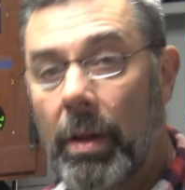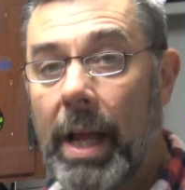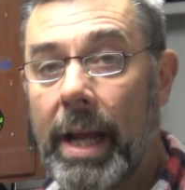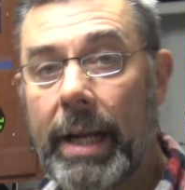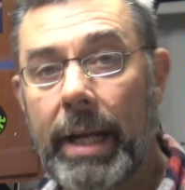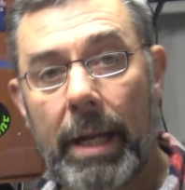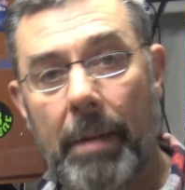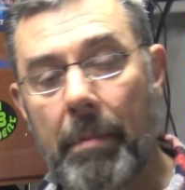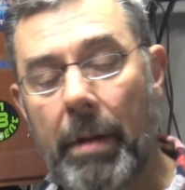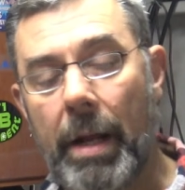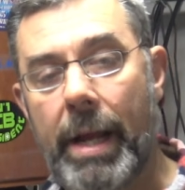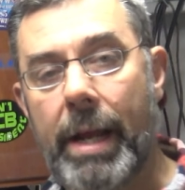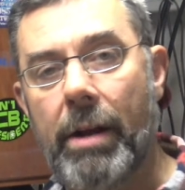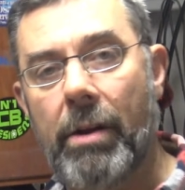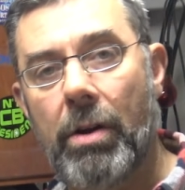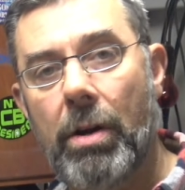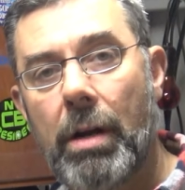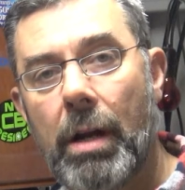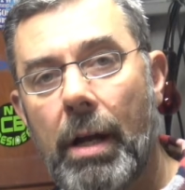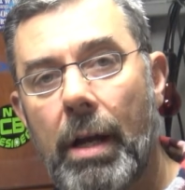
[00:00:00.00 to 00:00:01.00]
like
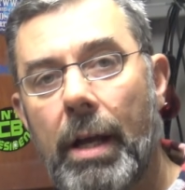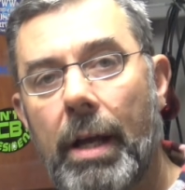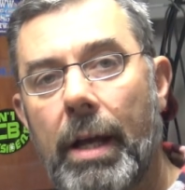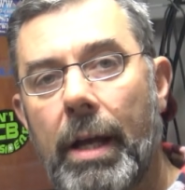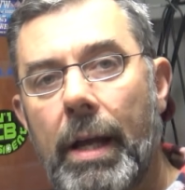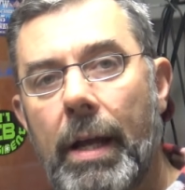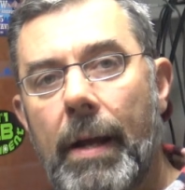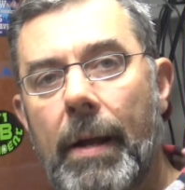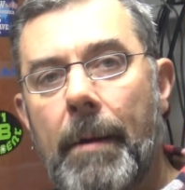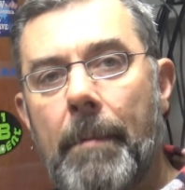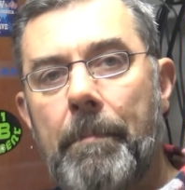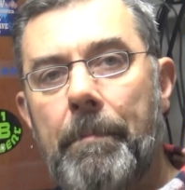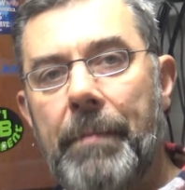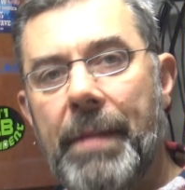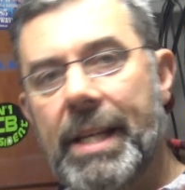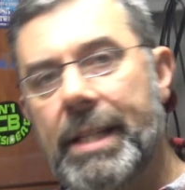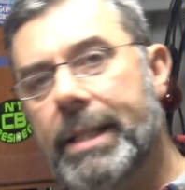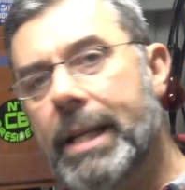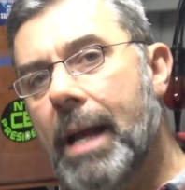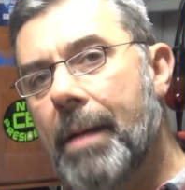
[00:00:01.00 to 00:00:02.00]
here,
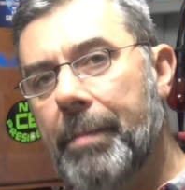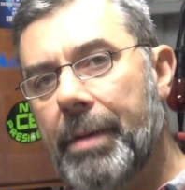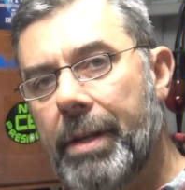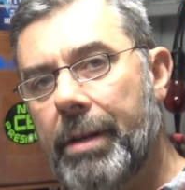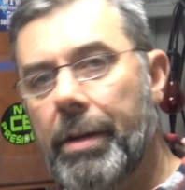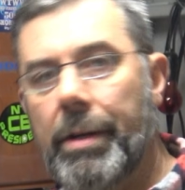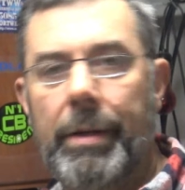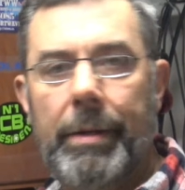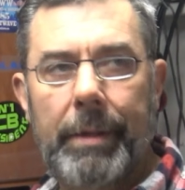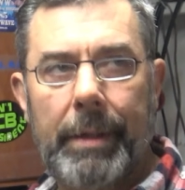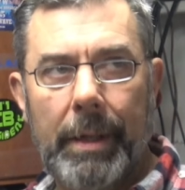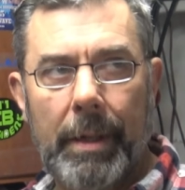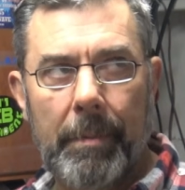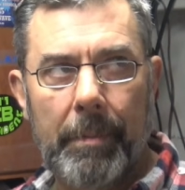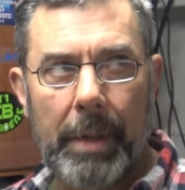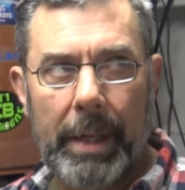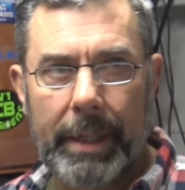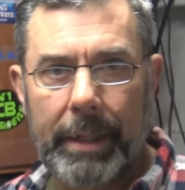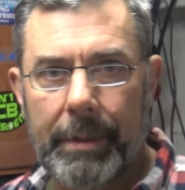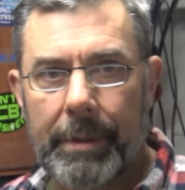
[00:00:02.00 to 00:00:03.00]
this time of year, and
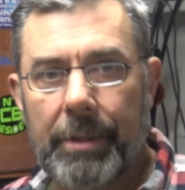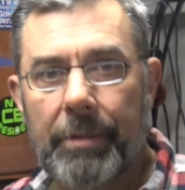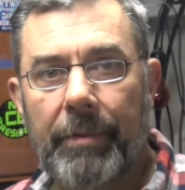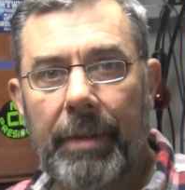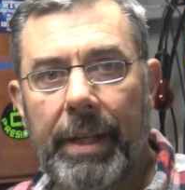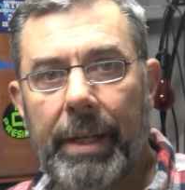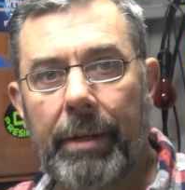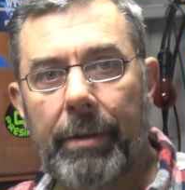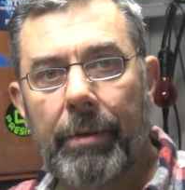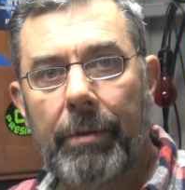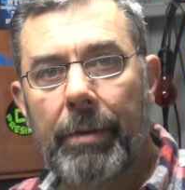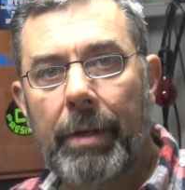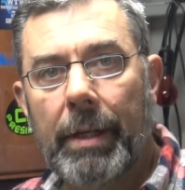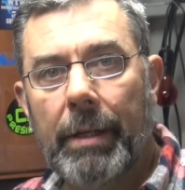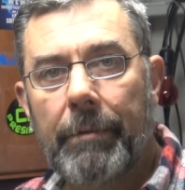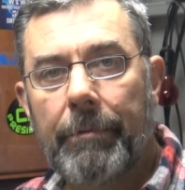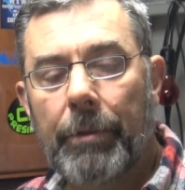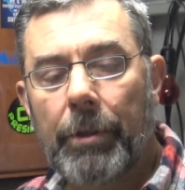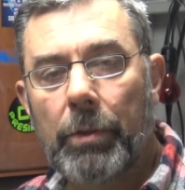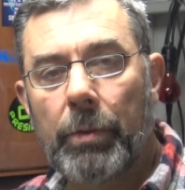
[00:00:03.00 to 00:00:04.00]
I'm making this video
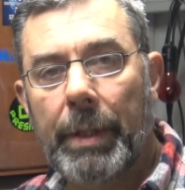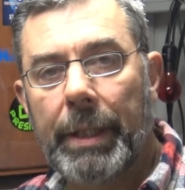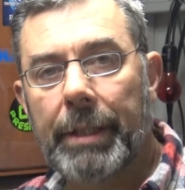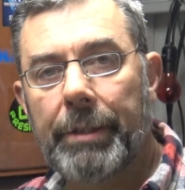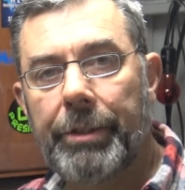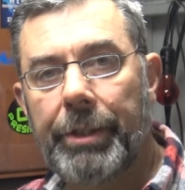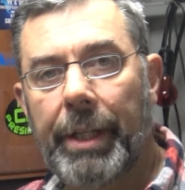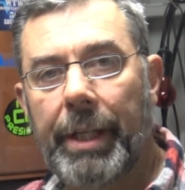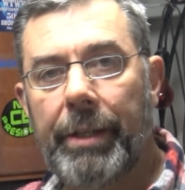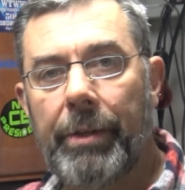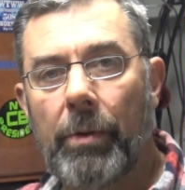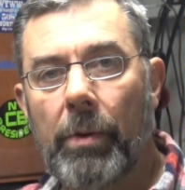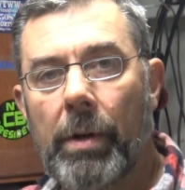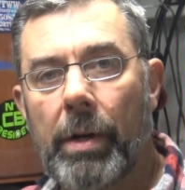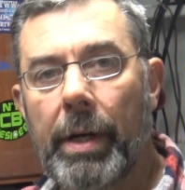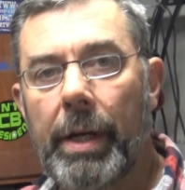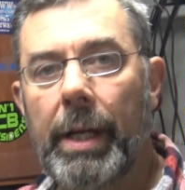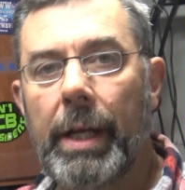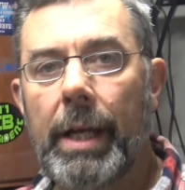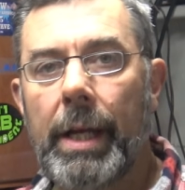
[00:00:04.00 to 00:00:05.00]
uh, first week of
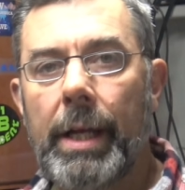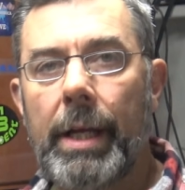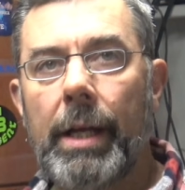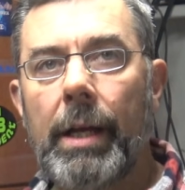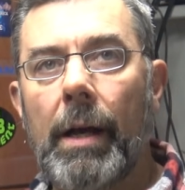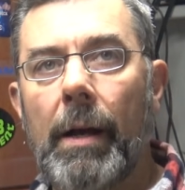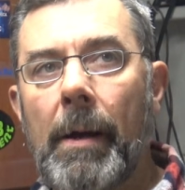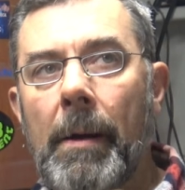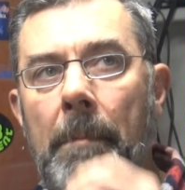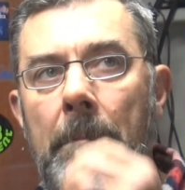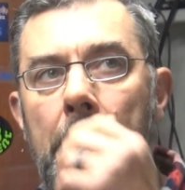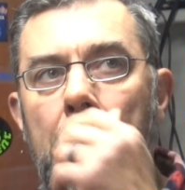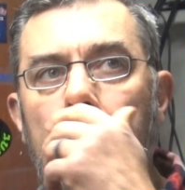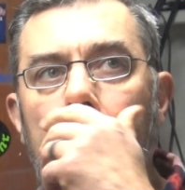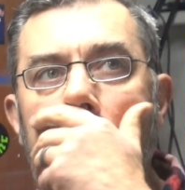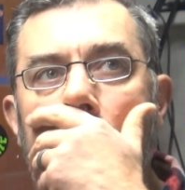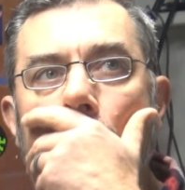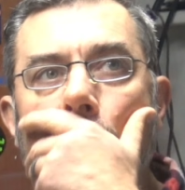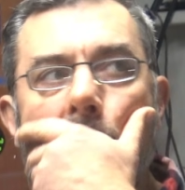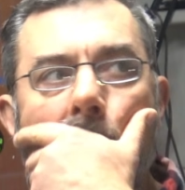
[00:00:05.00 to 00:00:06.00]
January, um,
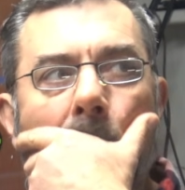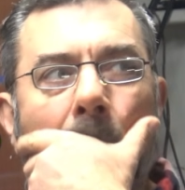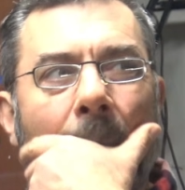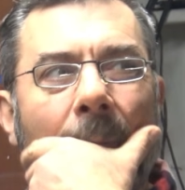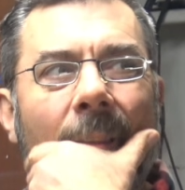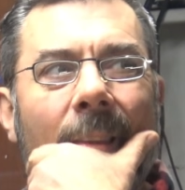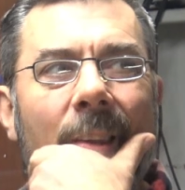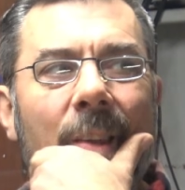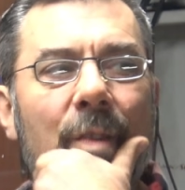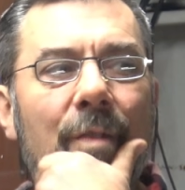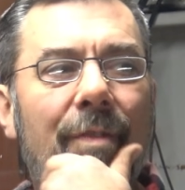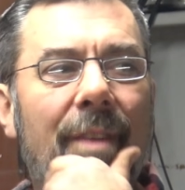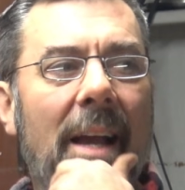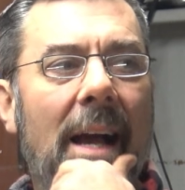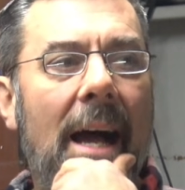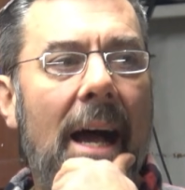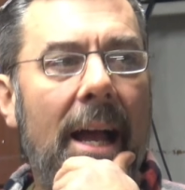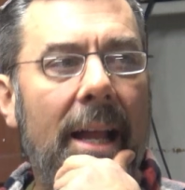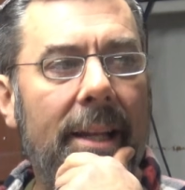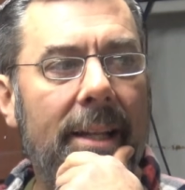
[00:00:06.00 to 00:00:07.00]
you've
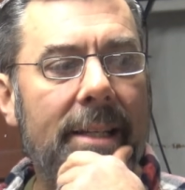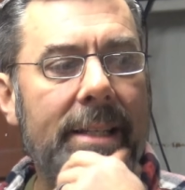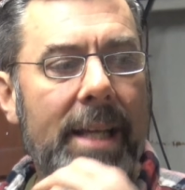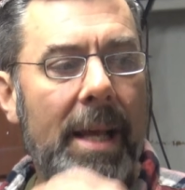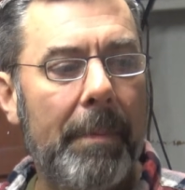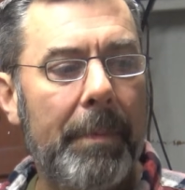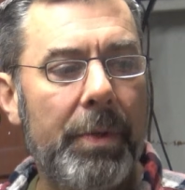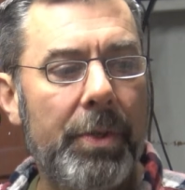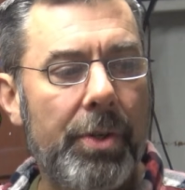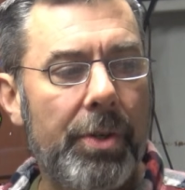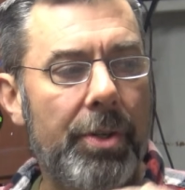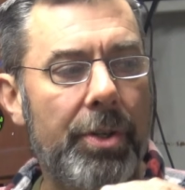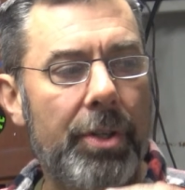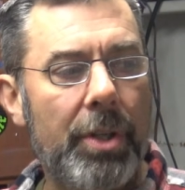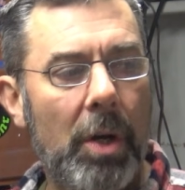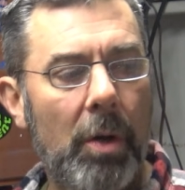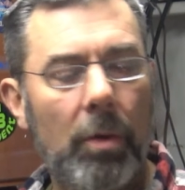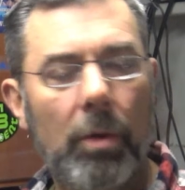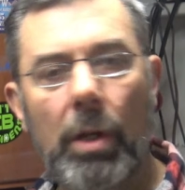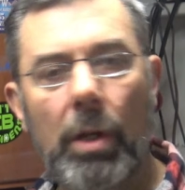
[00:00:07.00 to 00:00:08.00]
got the temperature so